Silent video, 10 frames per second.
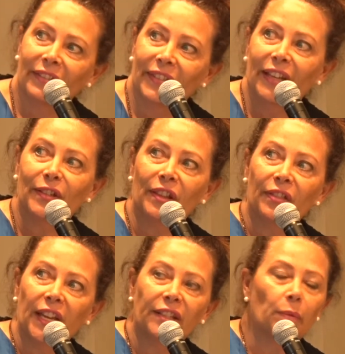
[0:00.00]
these are the
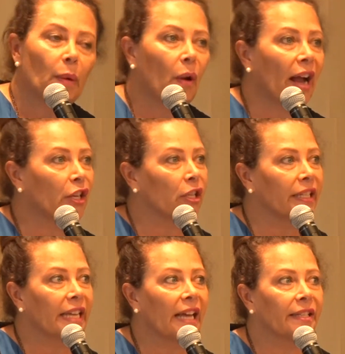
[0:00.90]
things that we were actually
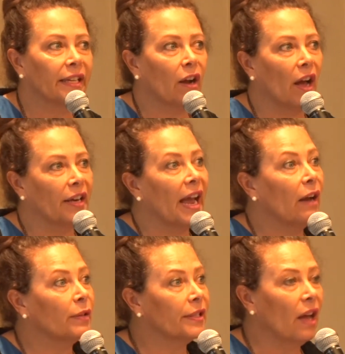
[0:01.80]
testing on
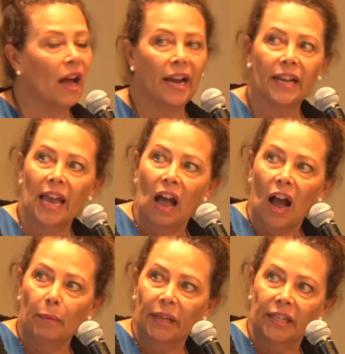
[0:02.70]
outside.
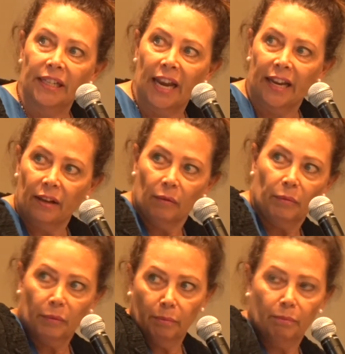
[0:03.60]
I'm going to take
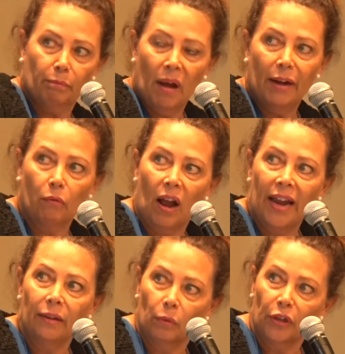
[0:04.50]
my
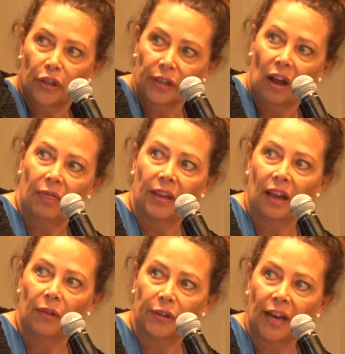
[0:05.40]
right, which is on the
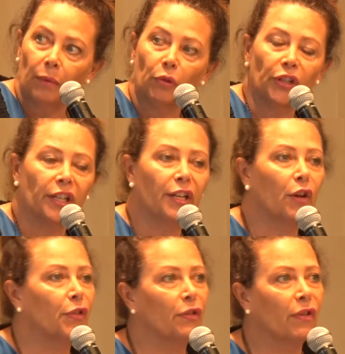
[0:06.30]
other side, and we're just going to
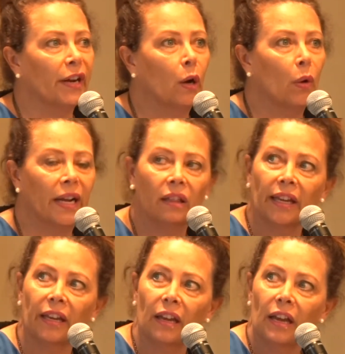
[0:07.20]
go through very
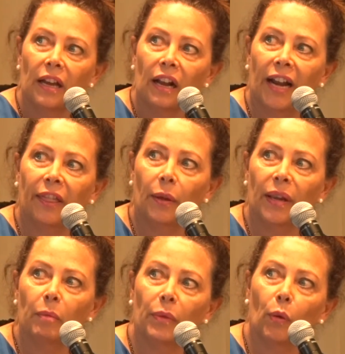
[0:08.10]
quickly kind of
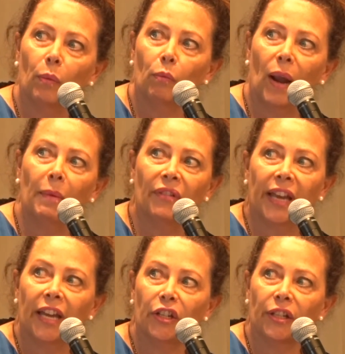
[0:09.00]
the
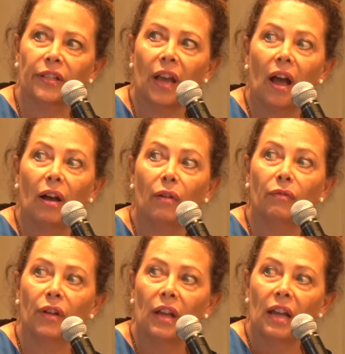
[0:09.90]
ramifications
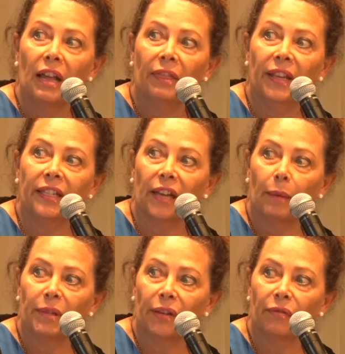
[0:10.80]
of these
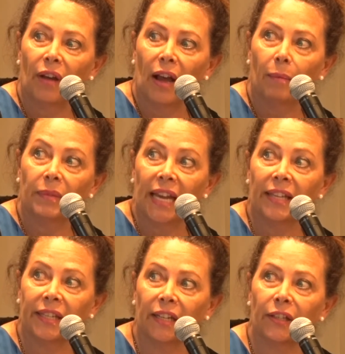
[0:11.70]
types of
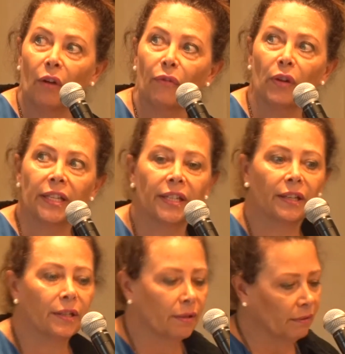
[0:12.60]
testing. So for
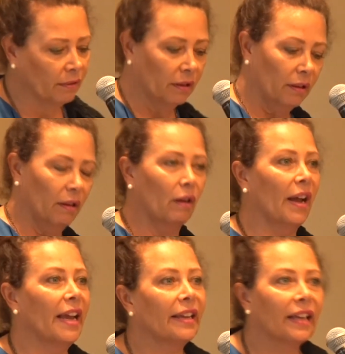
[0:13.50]
instance, I